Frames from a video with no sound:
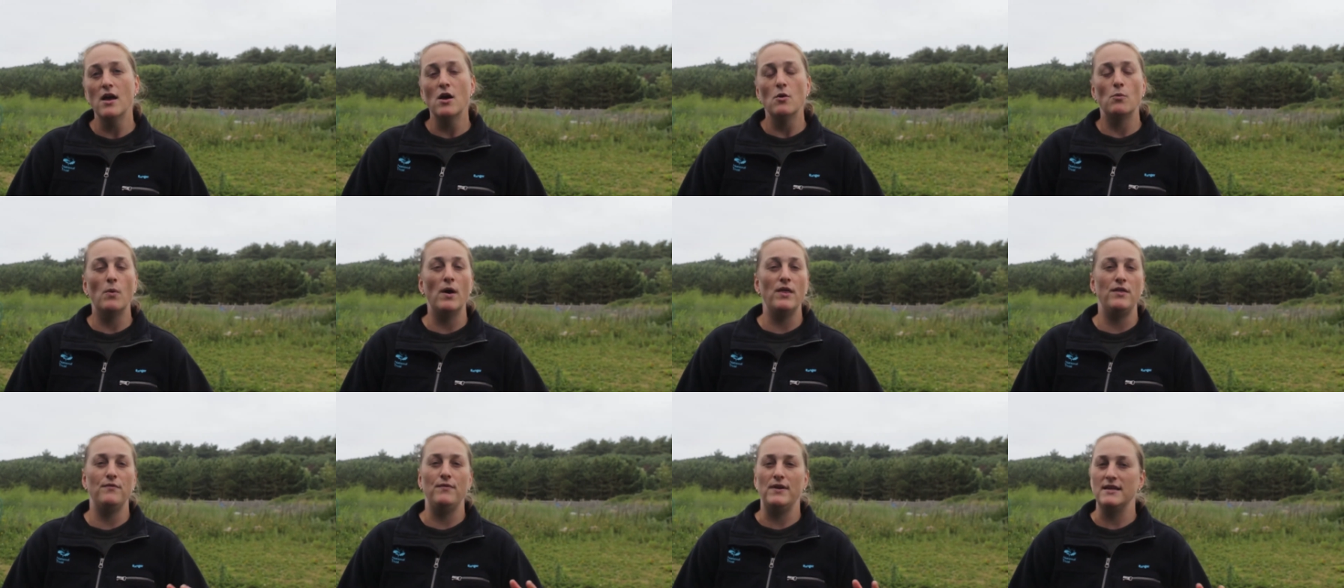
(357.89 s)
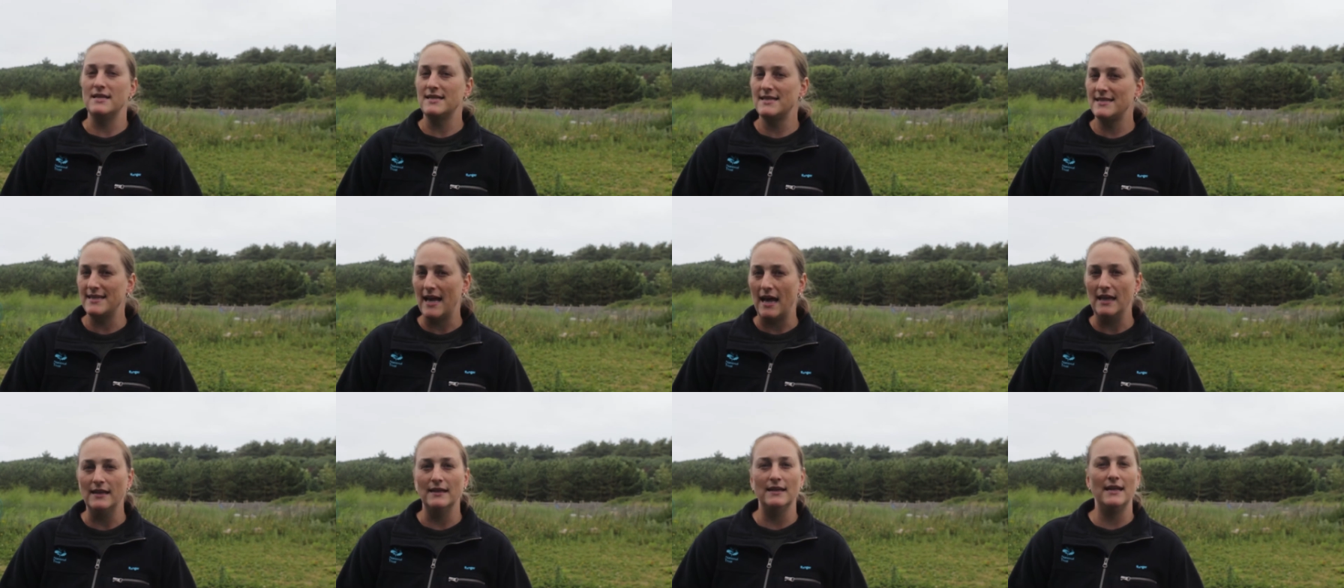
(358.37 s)
whether it's
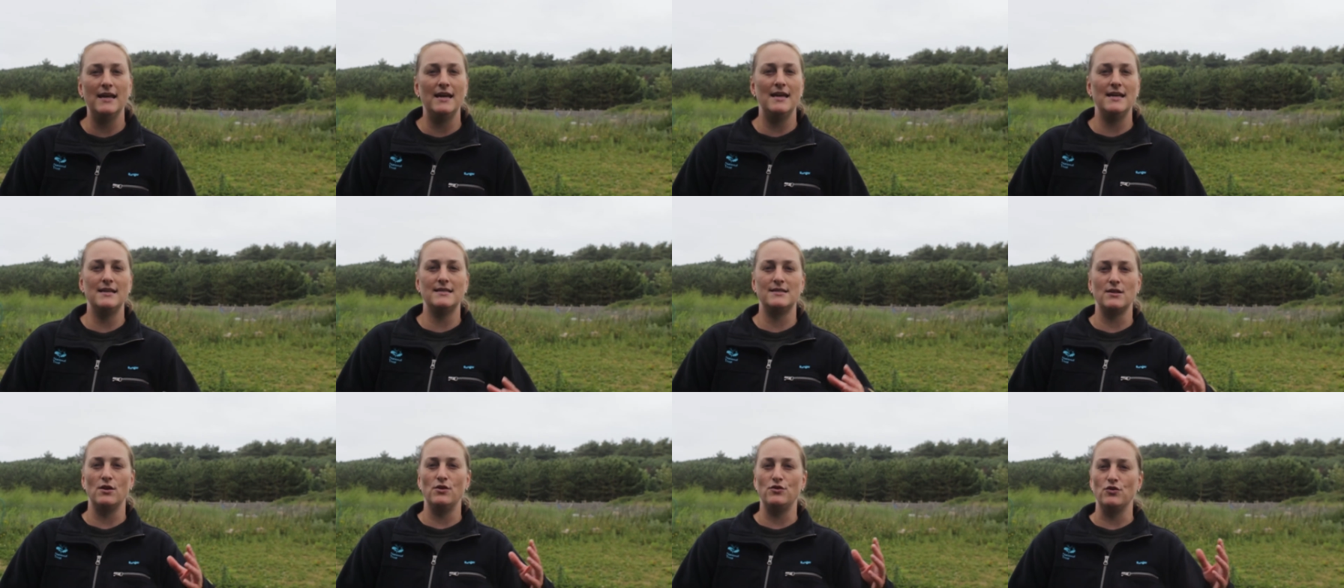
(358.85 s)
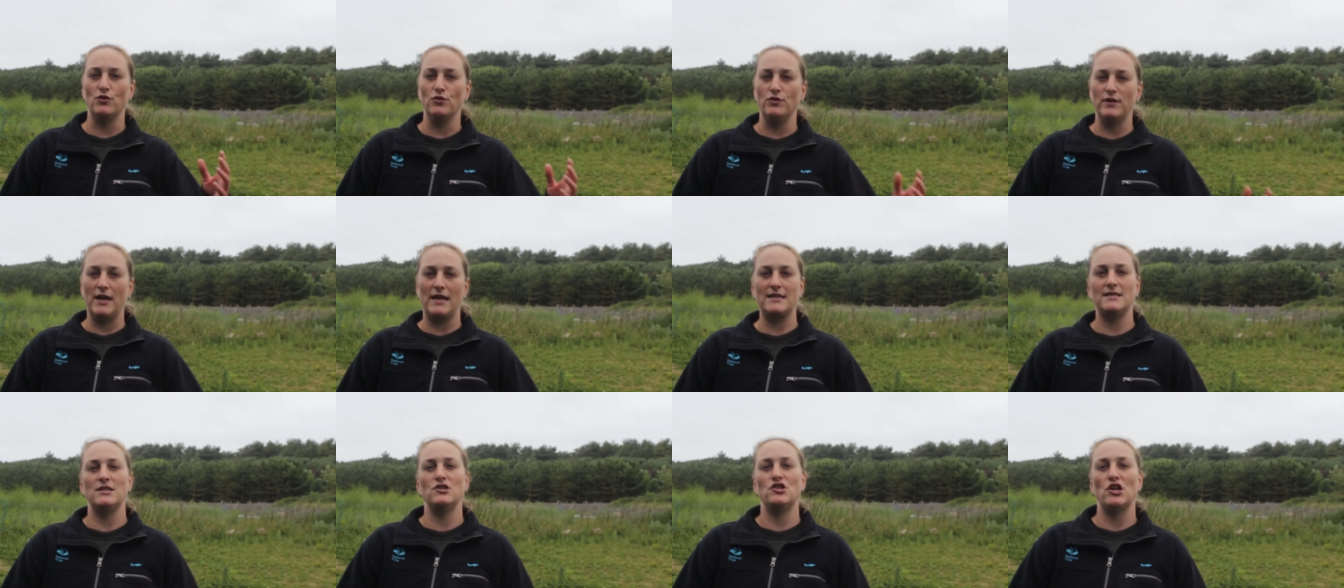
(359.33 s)
sand lizard or
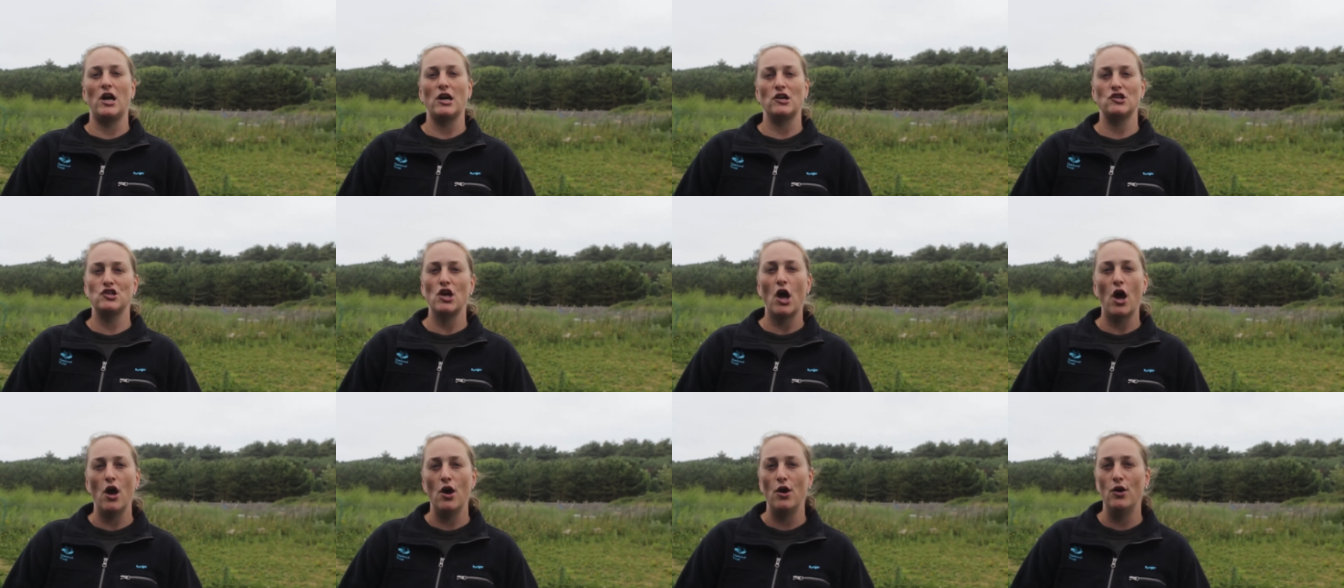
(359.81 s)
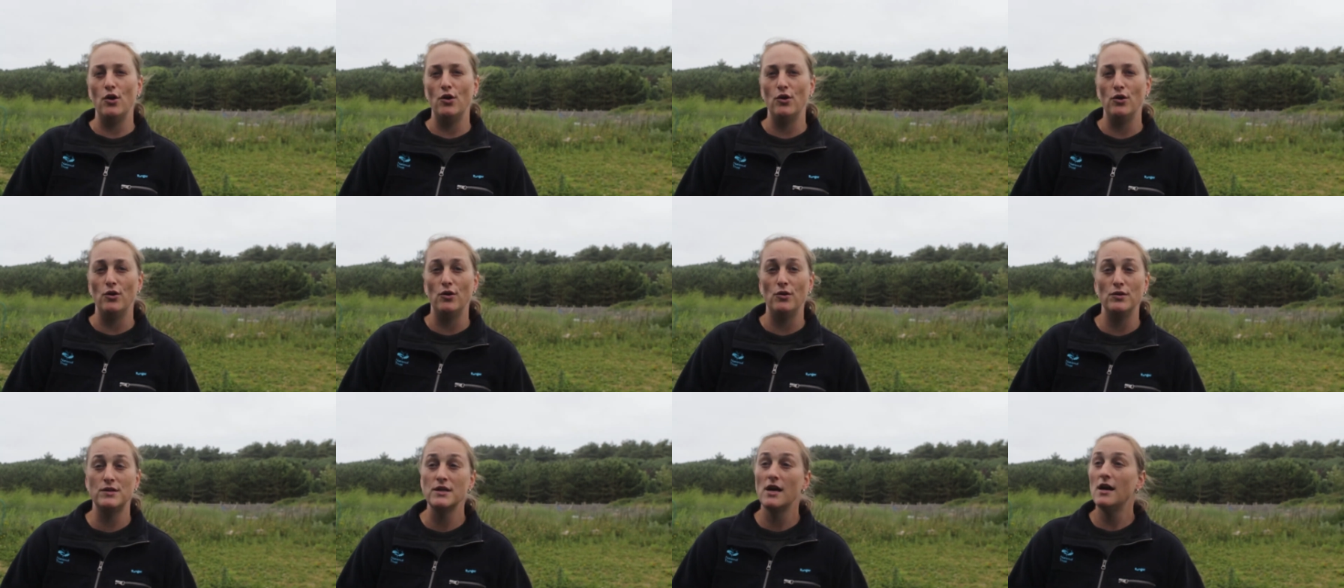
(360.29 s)
natterjack
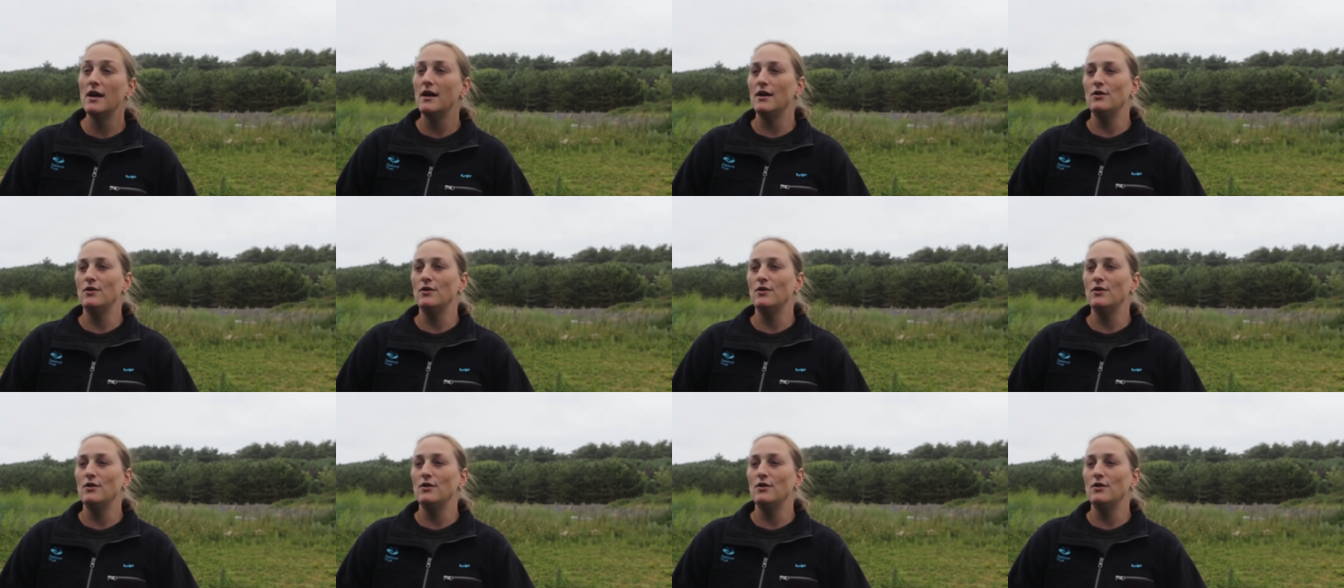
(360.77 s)
toad,